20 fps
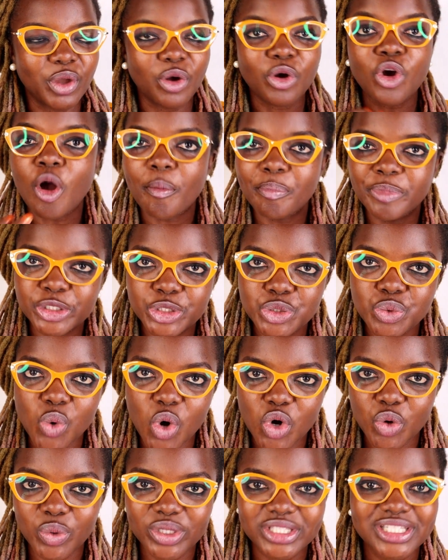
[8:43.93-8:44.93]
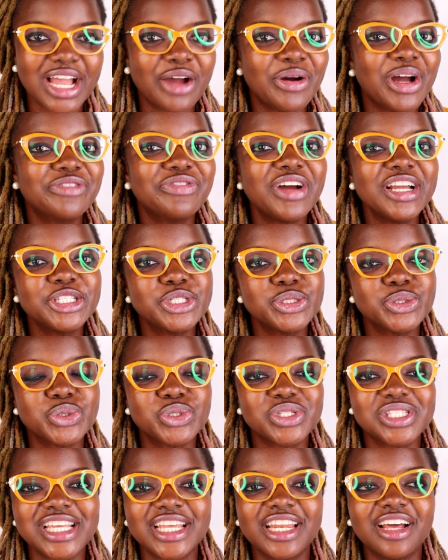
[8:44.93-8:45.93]
company to work with, I advise you to
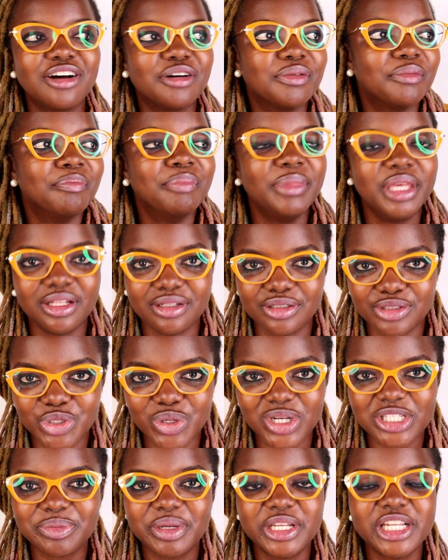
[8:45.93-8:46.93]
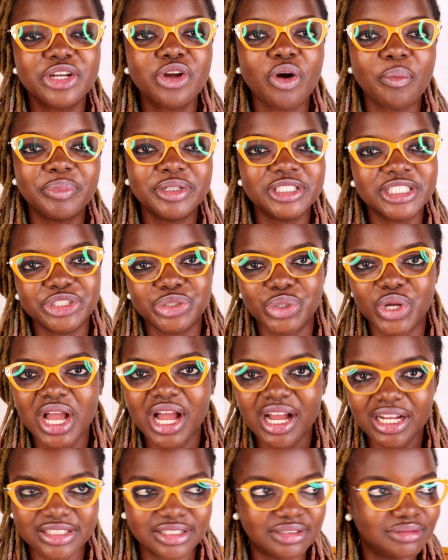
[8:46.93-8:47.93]
send out mail to as many companies as you
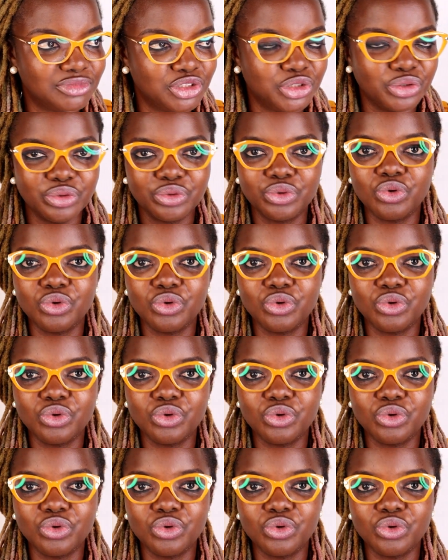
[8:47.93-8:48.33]
can.